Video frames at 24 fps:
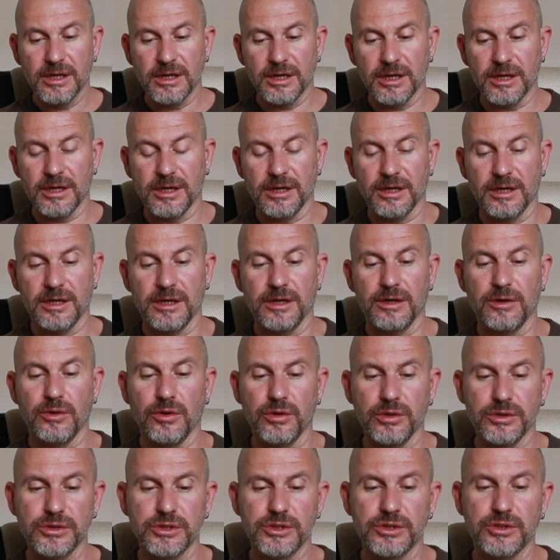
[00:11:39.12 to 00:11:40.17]

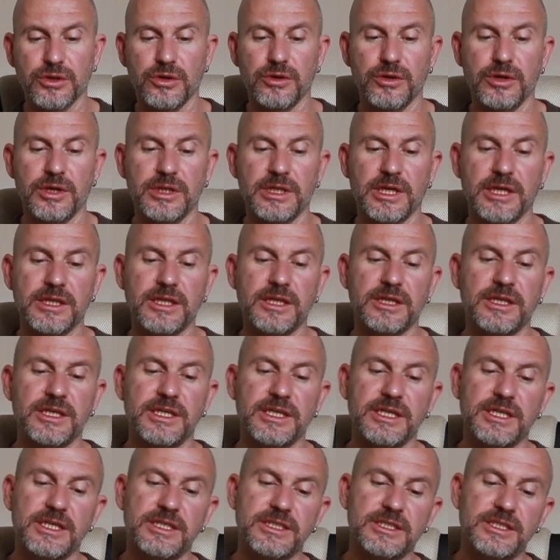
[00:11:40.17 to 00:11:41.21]
Also, another
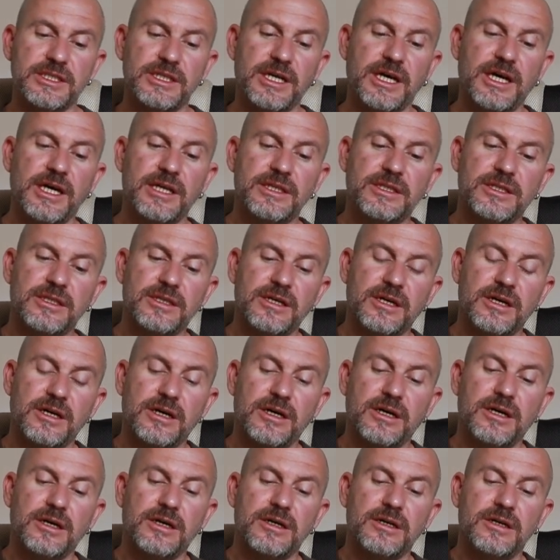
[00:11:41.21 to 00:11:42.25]
thing is that
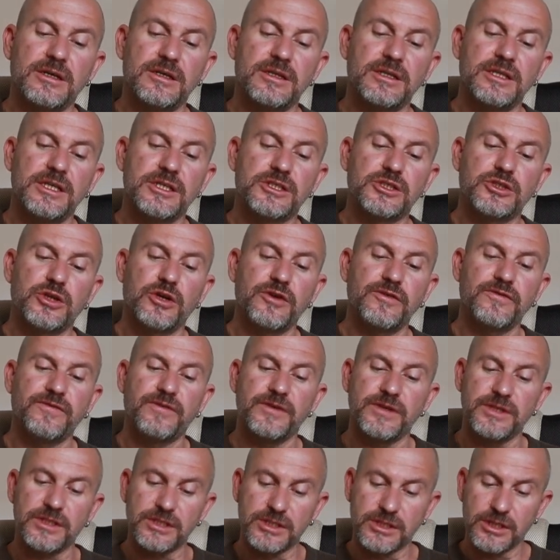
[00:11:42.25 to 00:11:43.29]
the
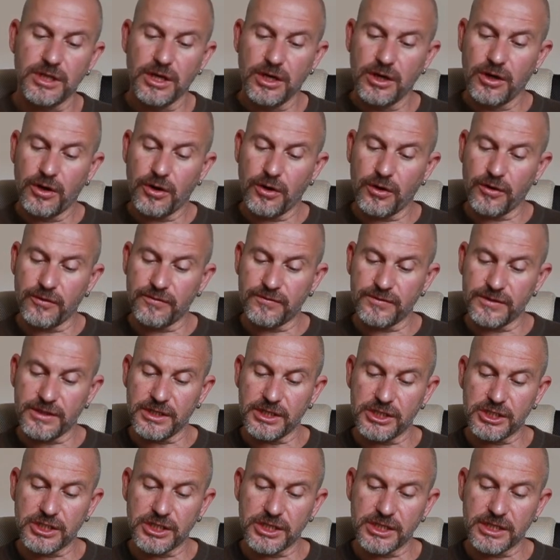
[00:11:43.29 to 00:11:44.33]
surface of
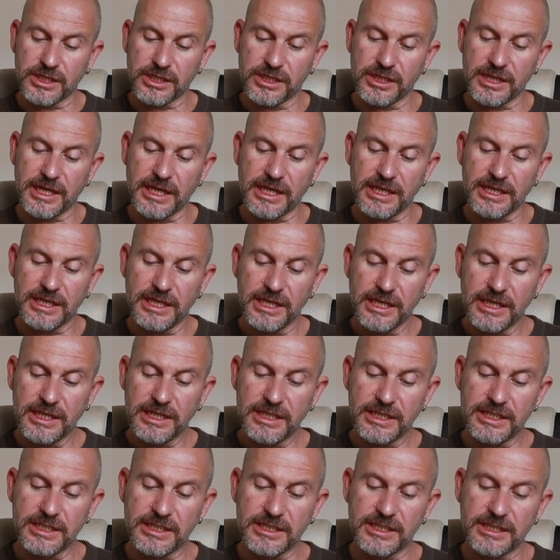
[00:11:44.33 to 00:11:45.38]
Yixing clay
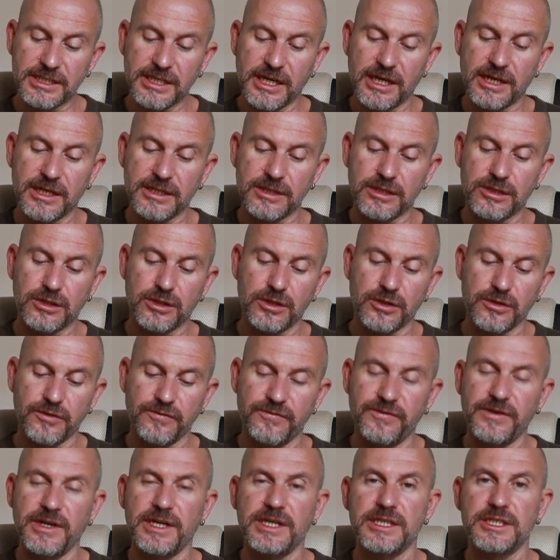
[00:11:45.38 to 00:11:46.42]
is not
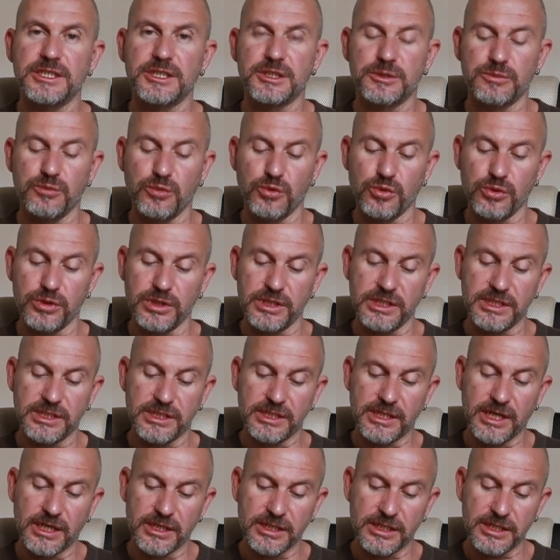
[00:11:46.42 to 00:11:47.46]
very smooth, is
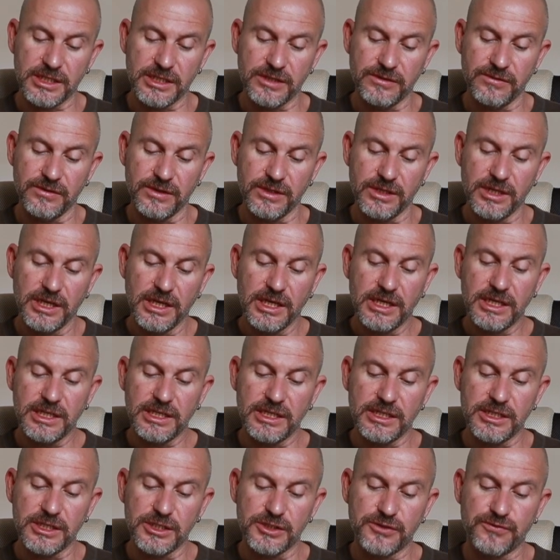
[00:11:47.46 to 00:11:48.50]
not even.
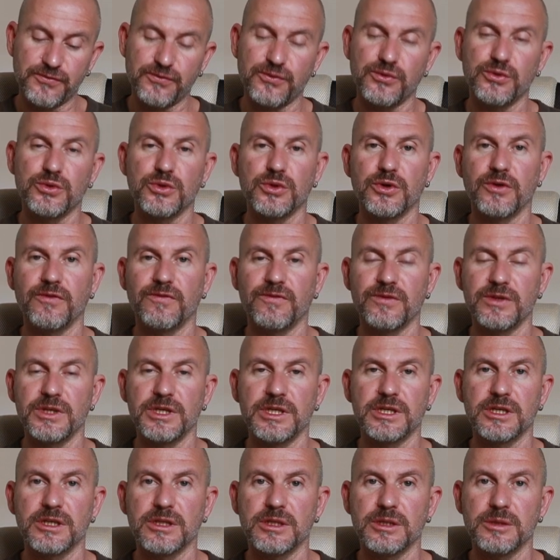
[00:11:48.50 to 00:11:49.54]
It is full of
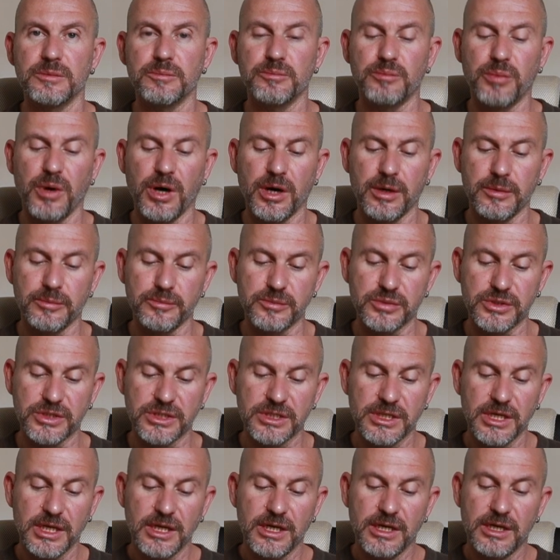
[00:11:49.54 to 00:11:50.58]
little
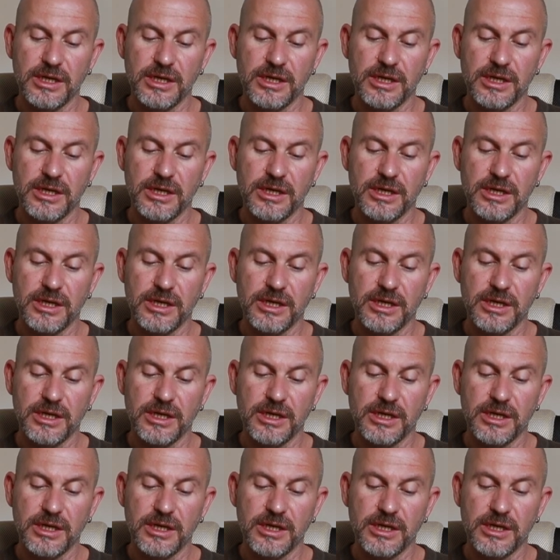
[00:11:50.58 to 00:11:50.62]
bumps